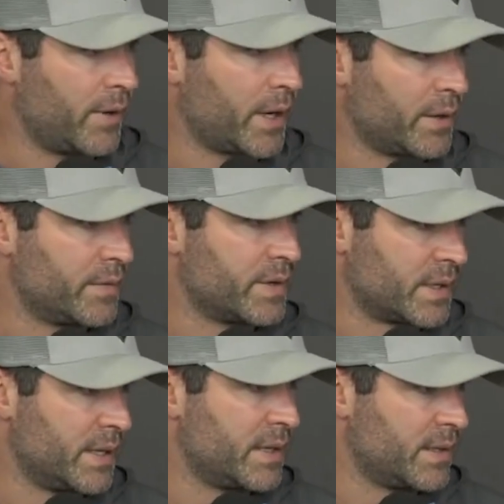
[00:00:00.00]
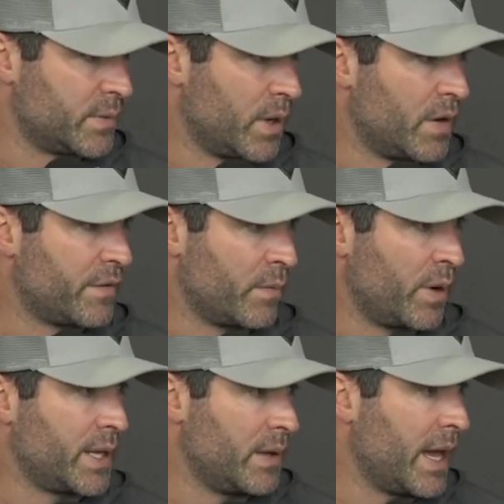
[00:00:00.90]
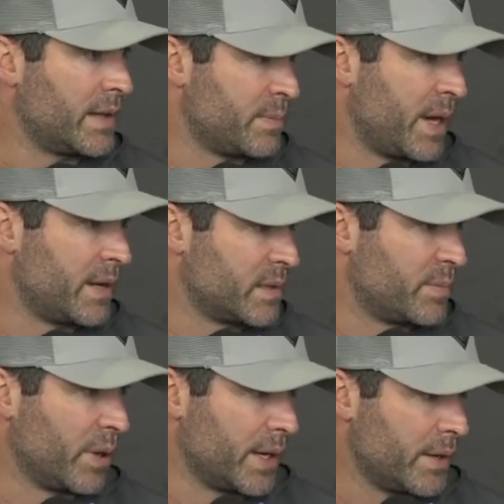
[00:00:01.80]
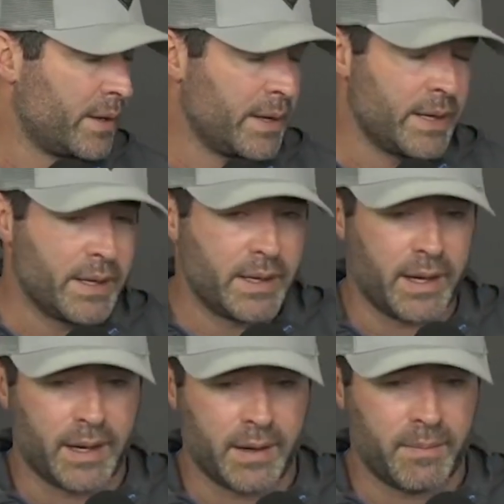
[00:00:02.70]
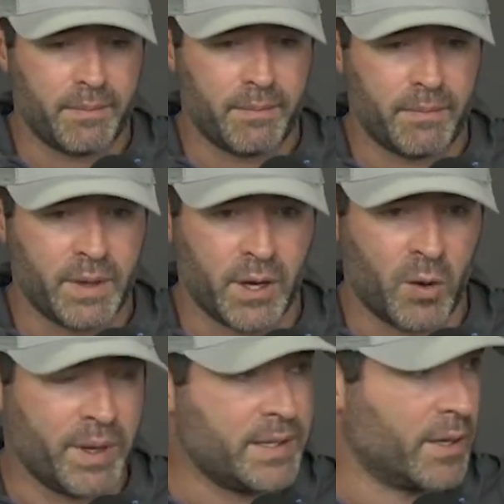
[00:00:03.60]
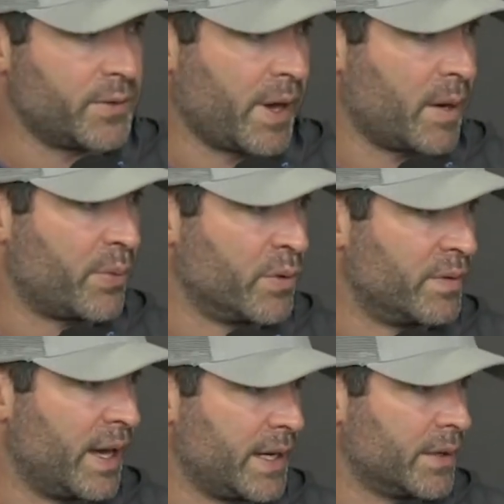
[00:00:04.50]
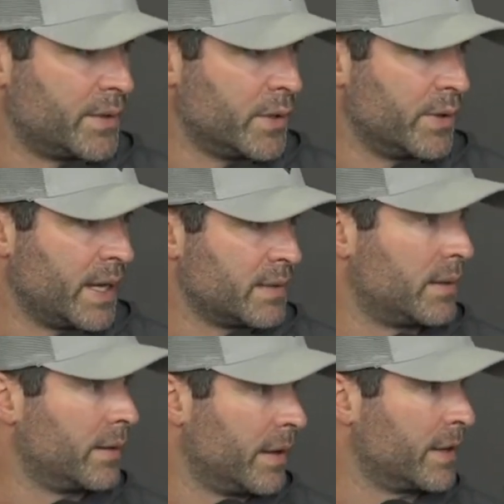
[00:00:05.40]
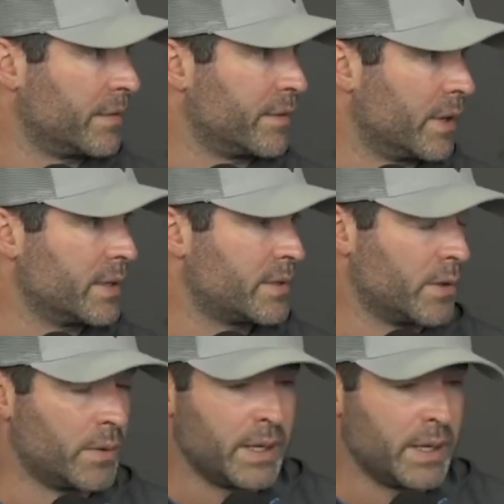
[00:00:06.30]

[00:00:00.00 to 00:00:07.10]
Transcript: record of success as well from what he has been as a player. But he's also got to prove that here too. He hasn't done that yet for us. So,